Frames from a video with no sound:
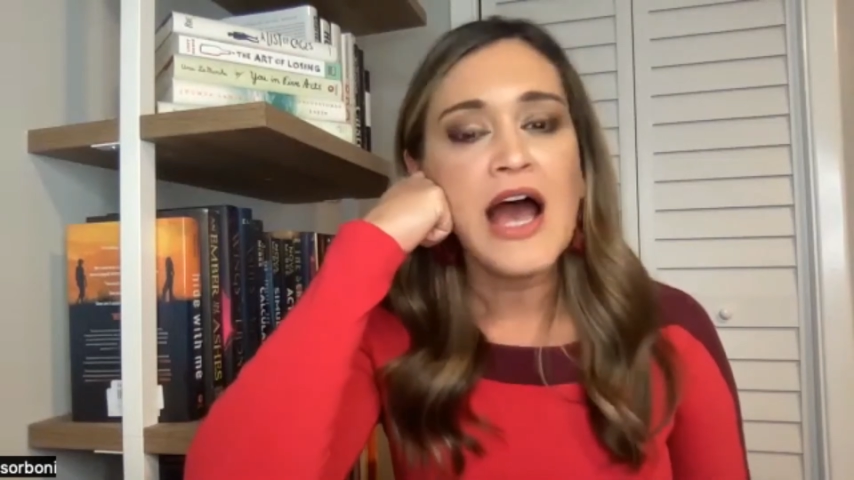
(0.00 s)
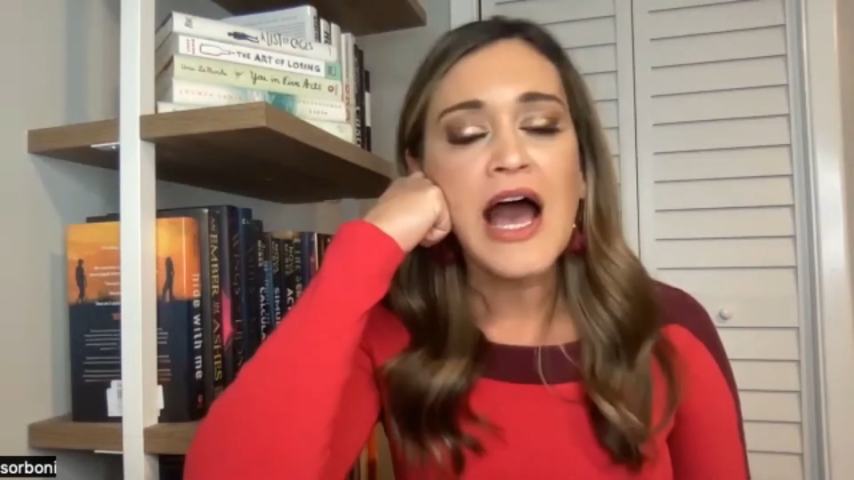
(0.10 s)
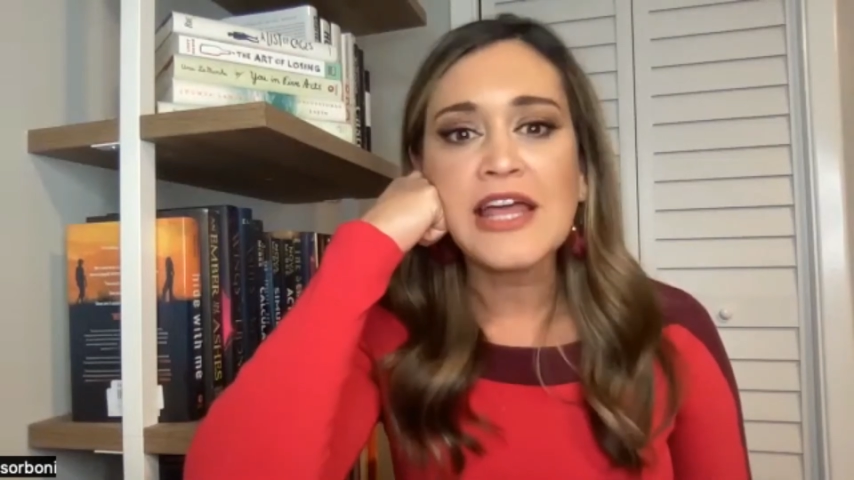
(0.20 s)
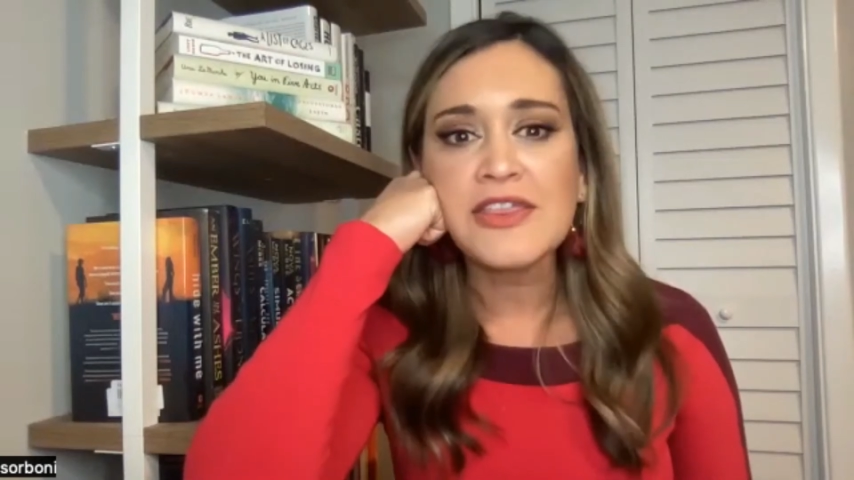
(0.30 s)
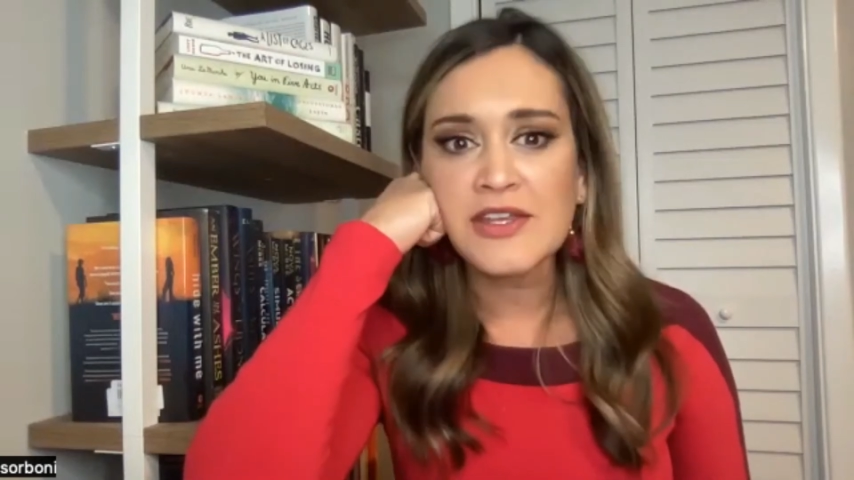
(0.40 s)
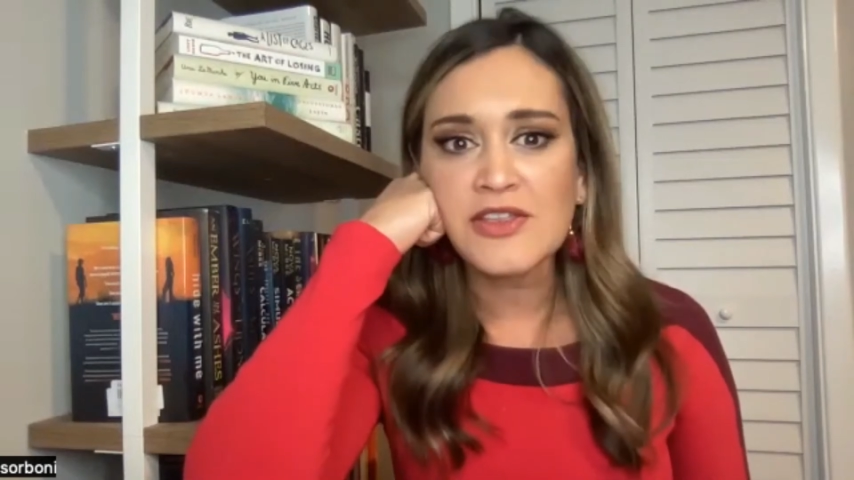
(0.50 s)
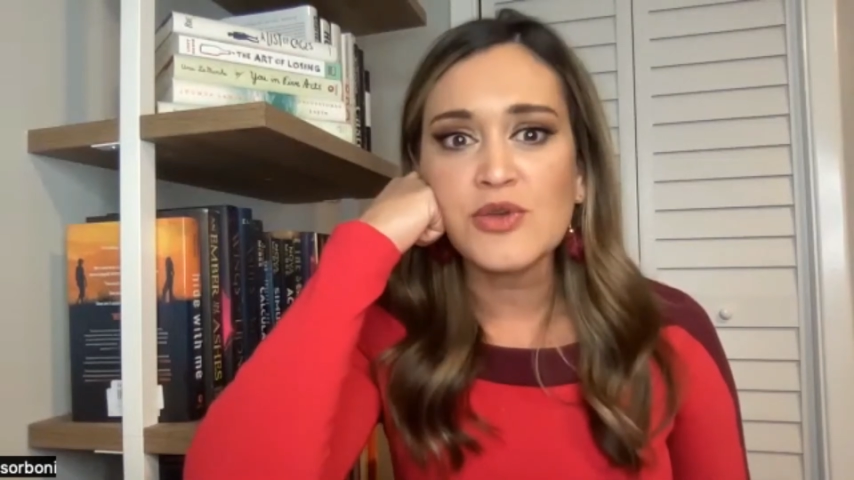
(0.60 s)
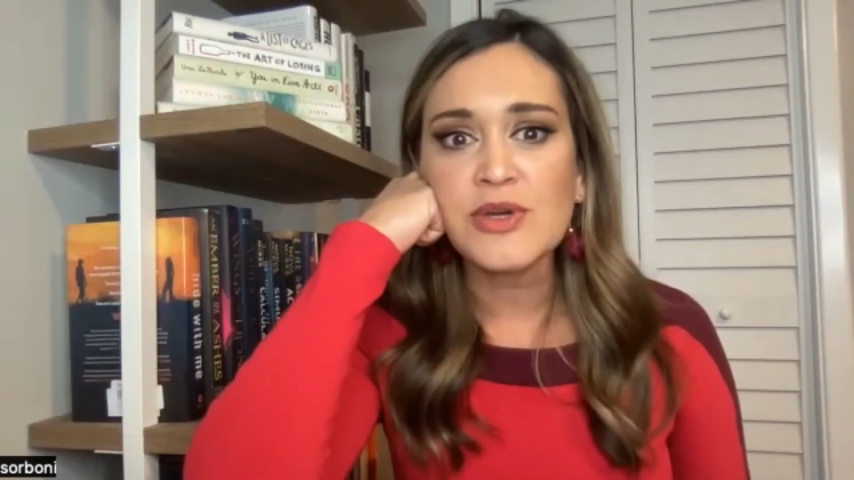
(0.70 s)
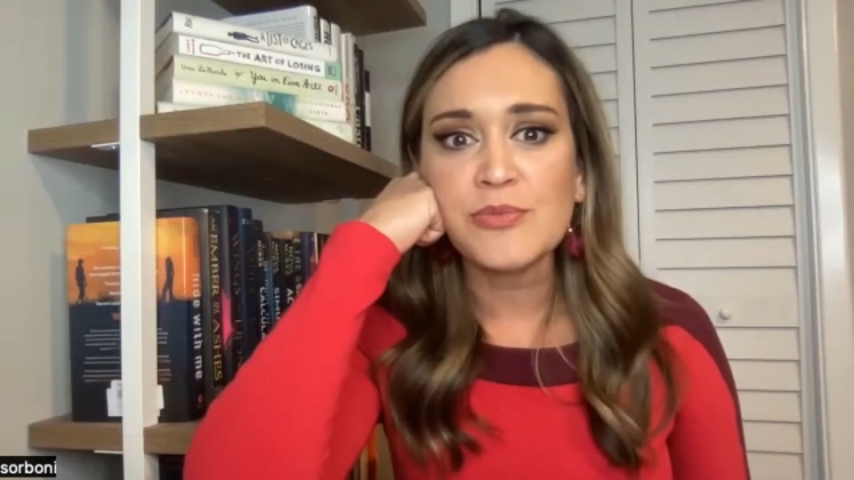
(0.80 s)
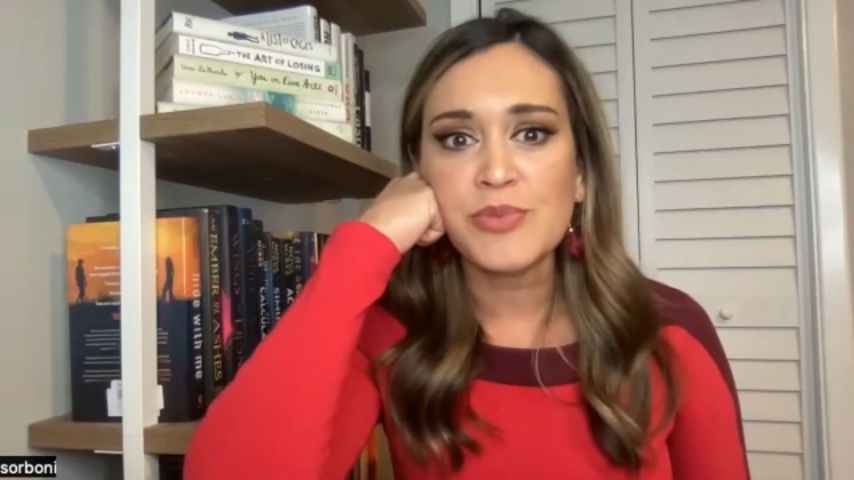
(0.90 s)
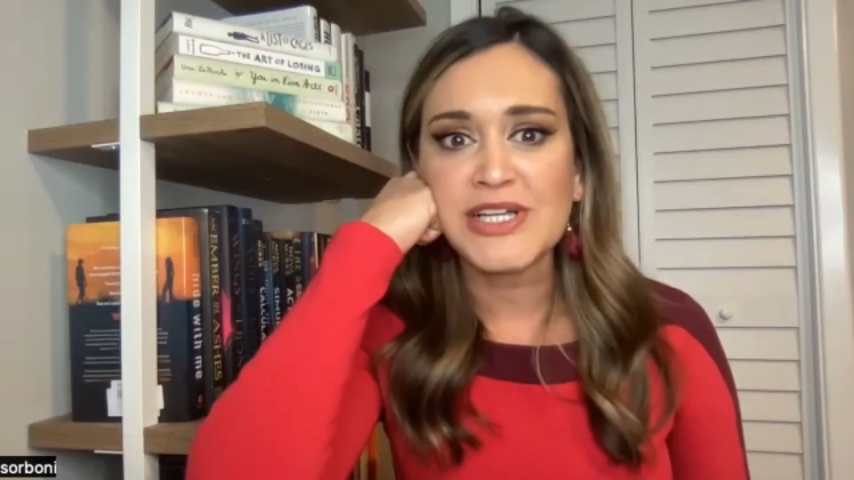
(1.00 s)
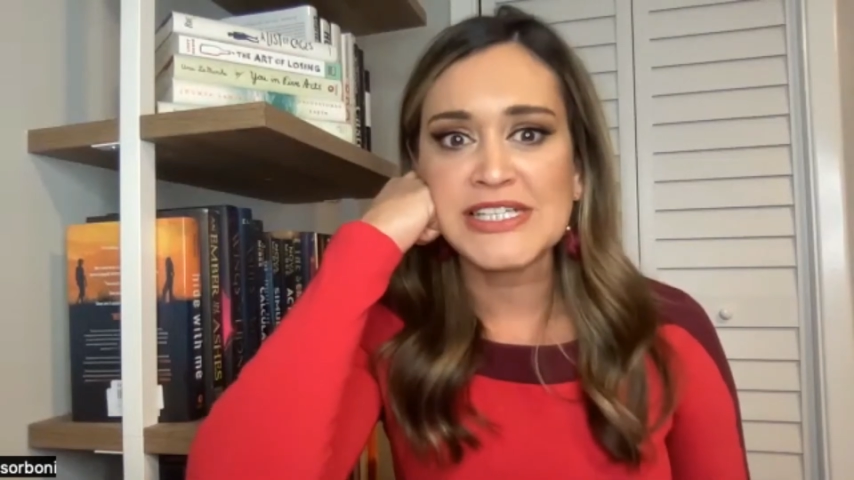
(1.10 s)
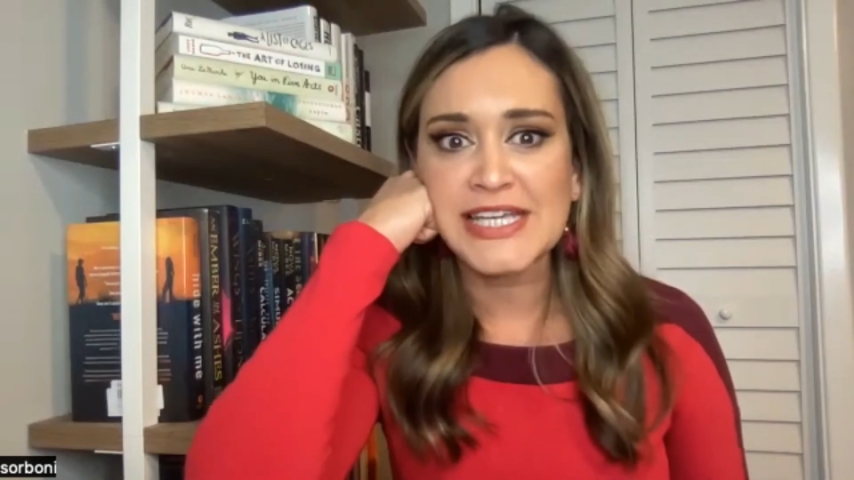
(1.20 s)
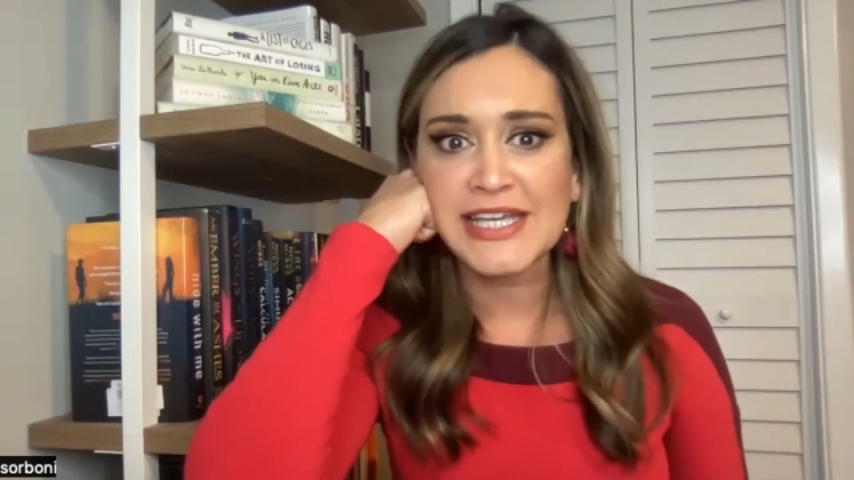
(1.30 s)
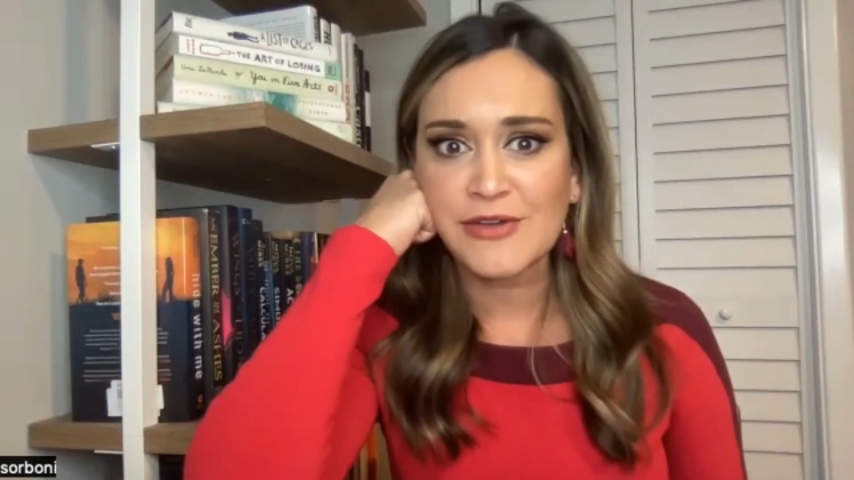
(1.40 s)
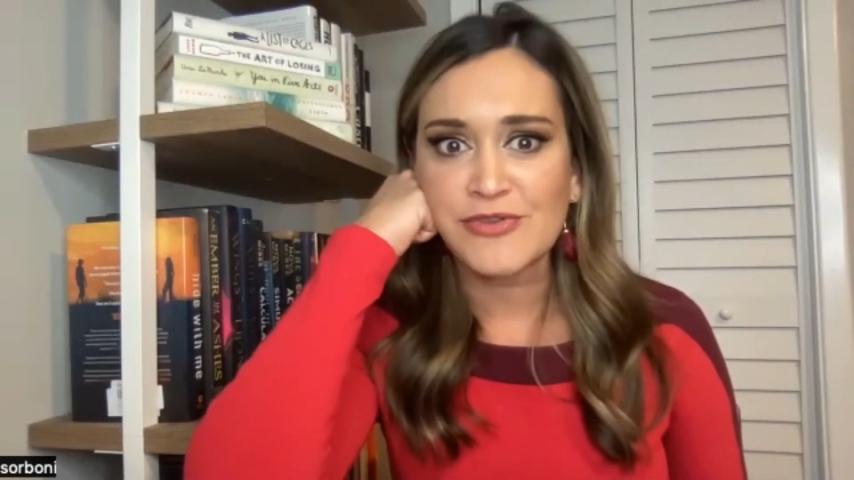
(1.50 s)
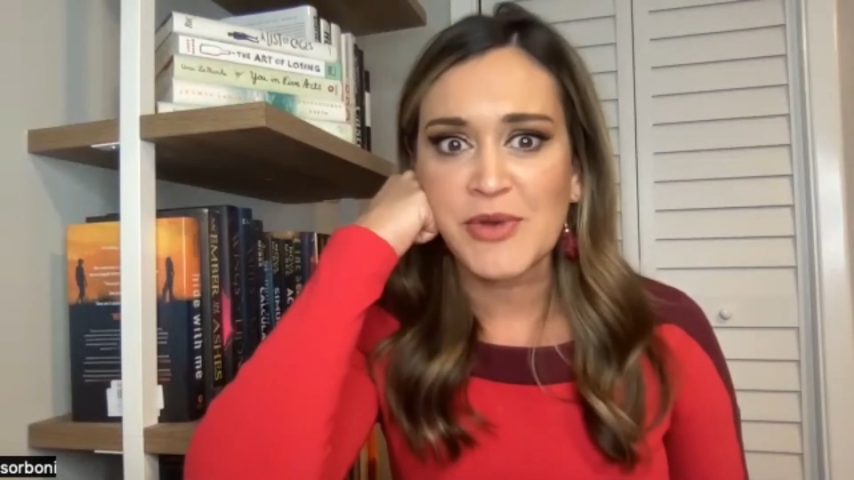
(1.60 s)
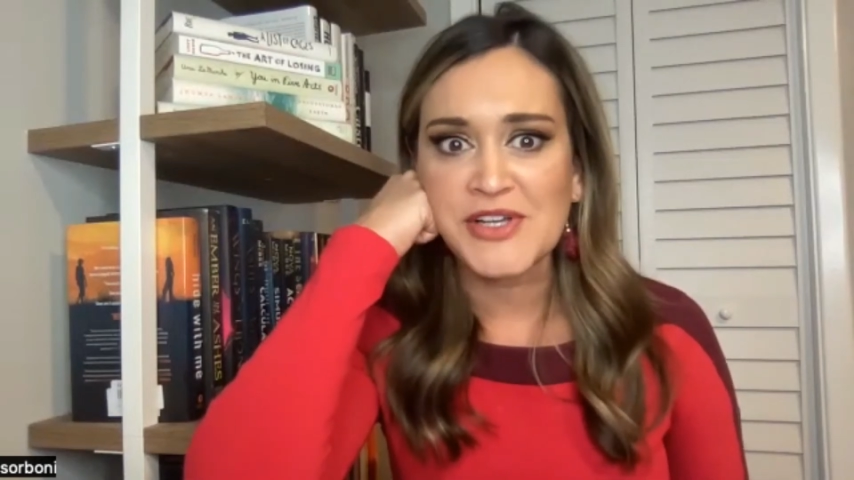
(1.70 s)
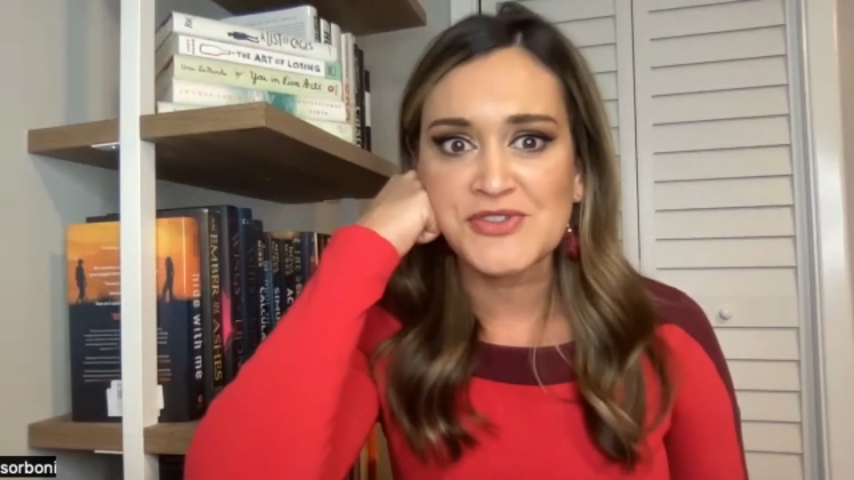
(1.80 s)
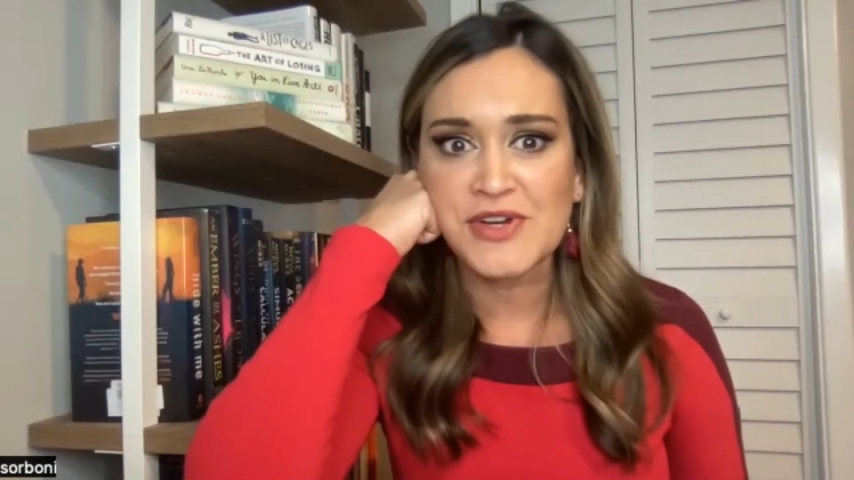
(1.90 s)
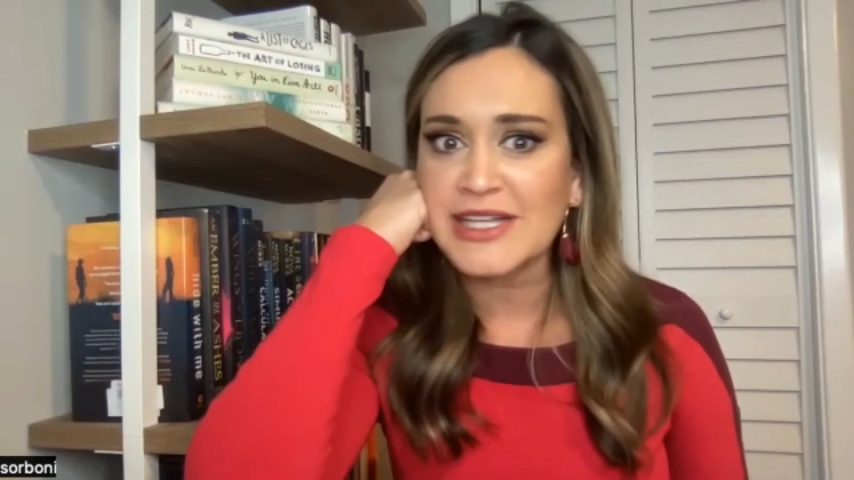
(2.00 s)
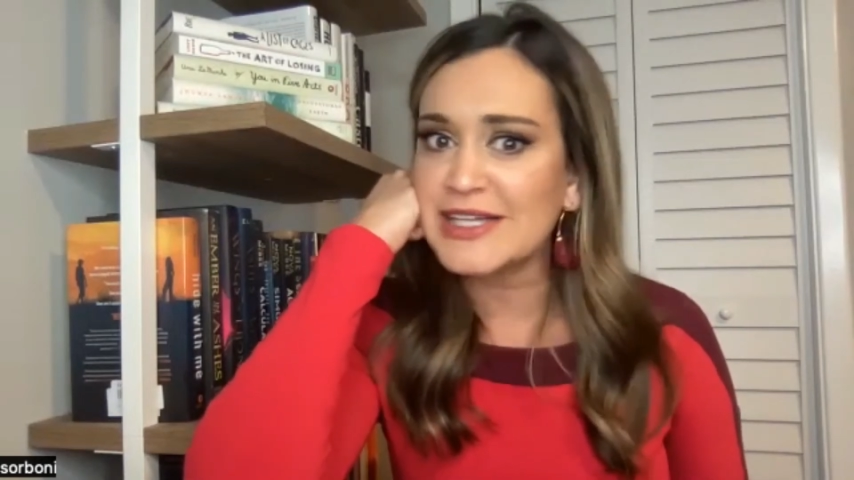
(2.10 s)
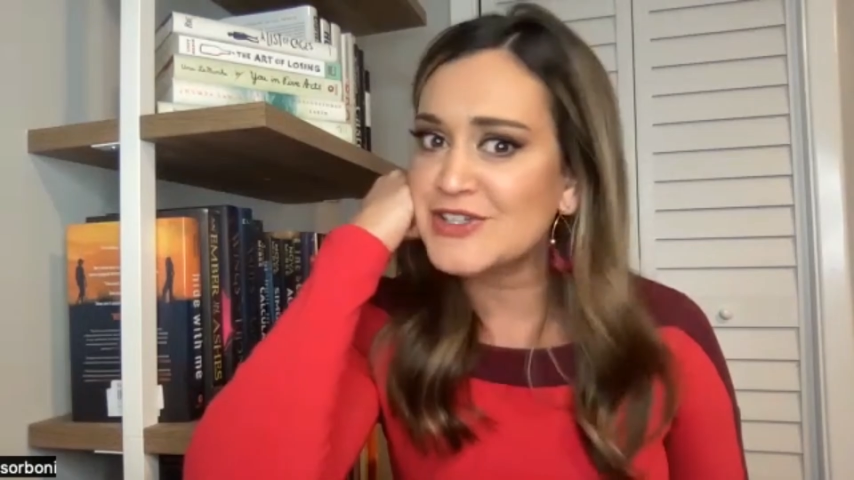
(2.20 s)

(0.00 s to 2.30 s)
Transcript: I think that you can book a ticket from Australia.